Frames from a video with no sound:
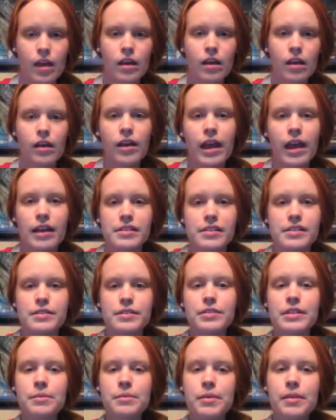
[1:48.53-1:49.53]
Okay, so
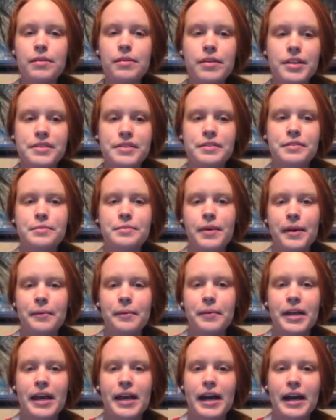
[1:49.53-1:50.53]
some of the reasons why
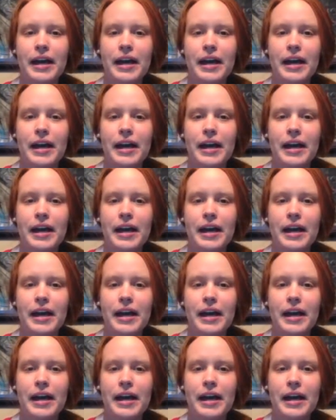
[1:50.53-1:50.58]
we